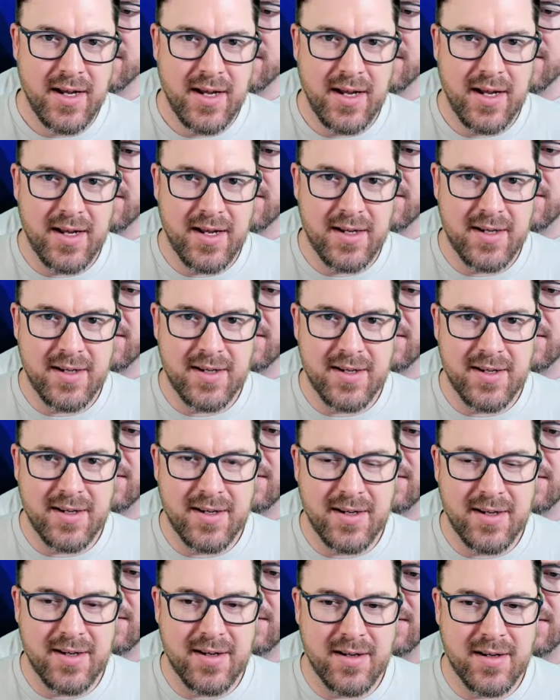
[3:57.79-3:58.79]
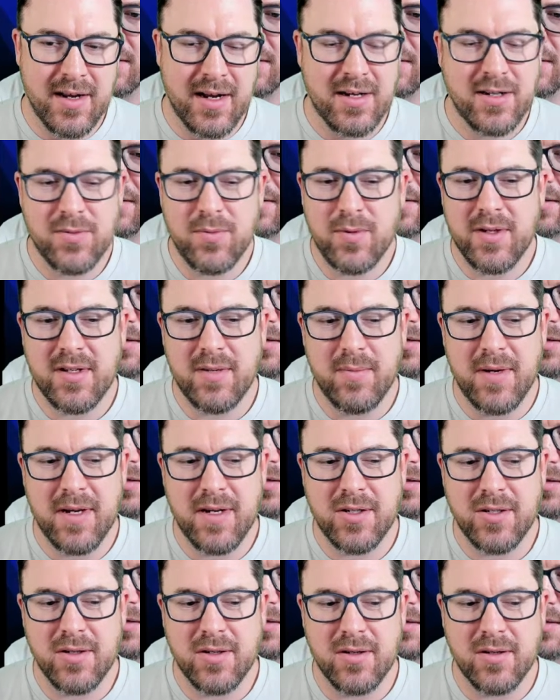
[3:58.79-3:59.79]
and I just wanted to
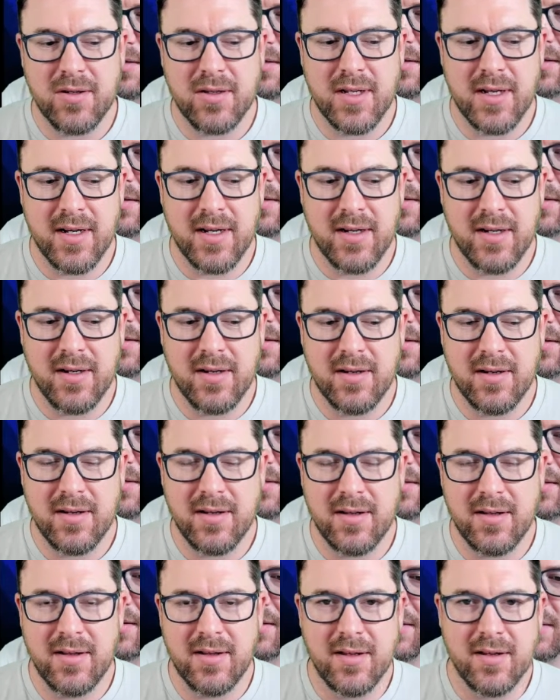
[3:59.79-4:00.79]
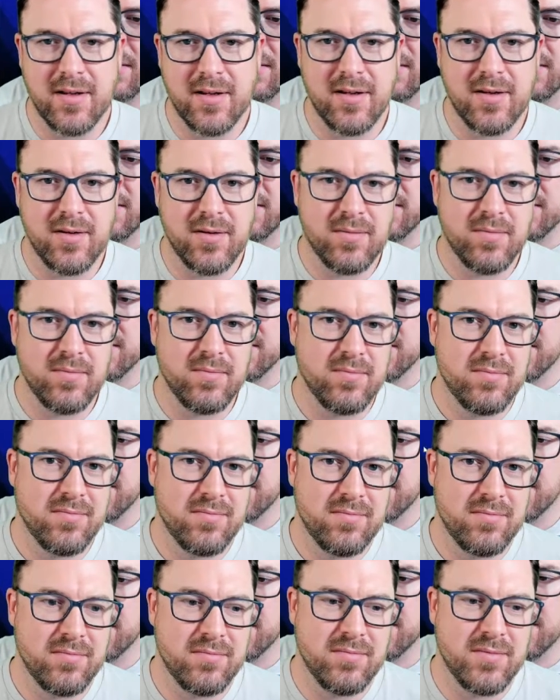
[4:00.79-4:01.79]
make sure that the
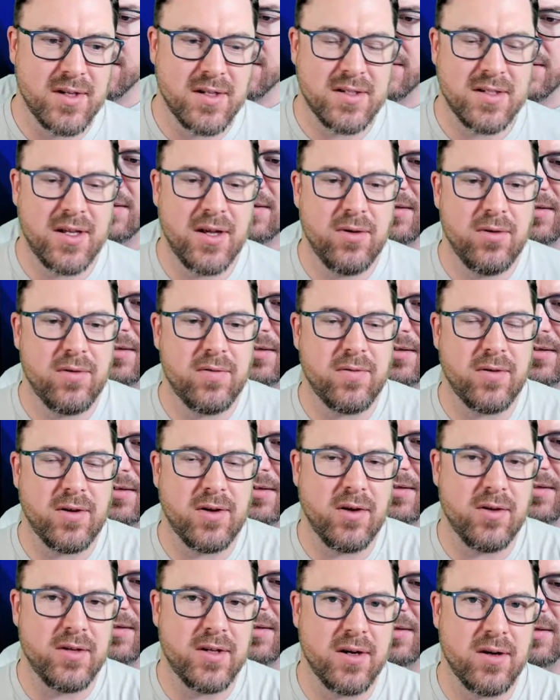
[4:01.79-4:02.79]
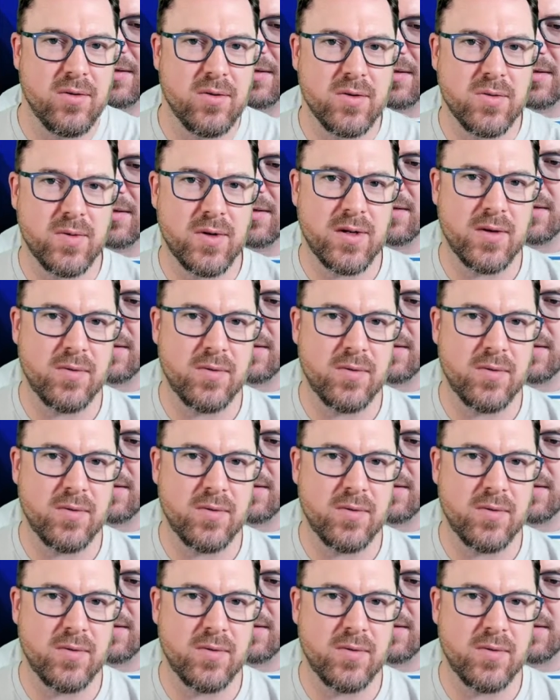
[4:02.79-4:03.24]
skill for Caldera was working